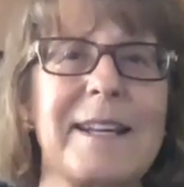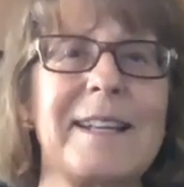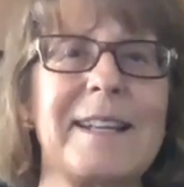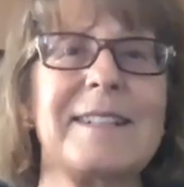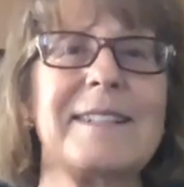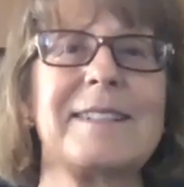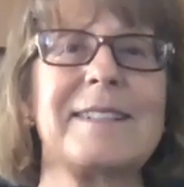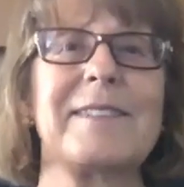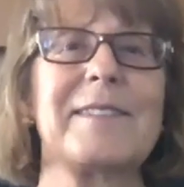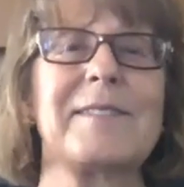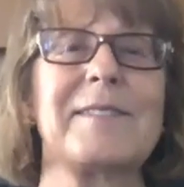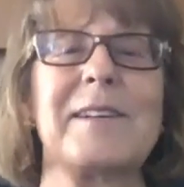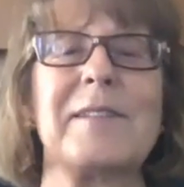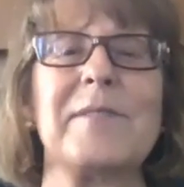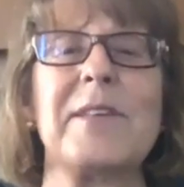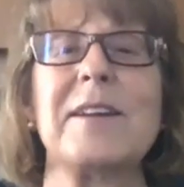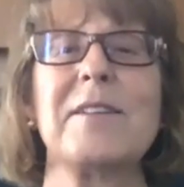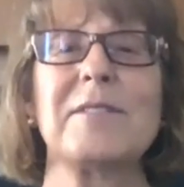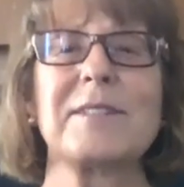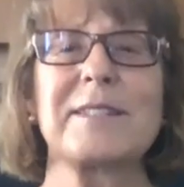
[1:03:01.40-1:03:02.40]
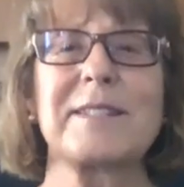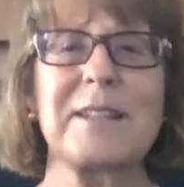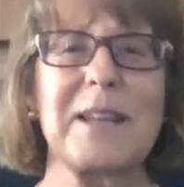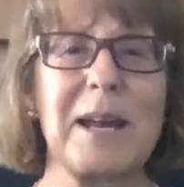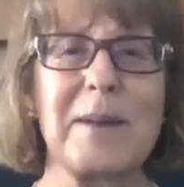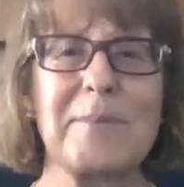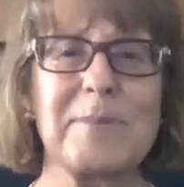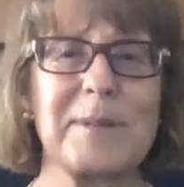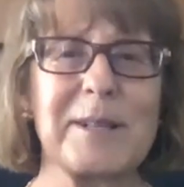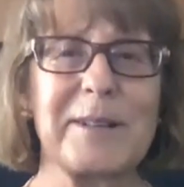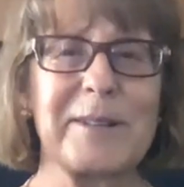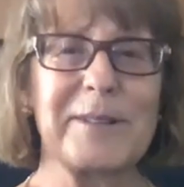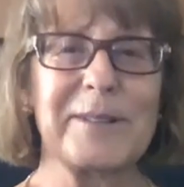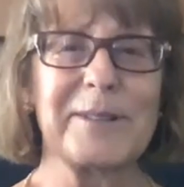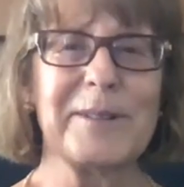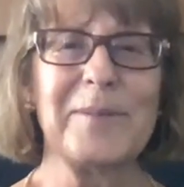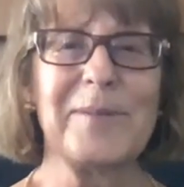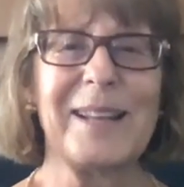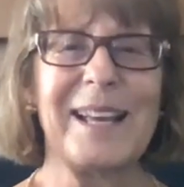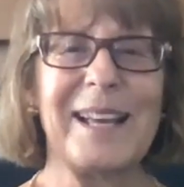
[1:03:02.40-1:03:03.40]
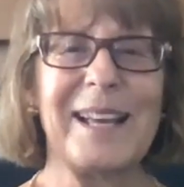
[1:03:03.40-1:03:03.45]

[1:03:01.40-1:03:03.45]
and they're not skeptical.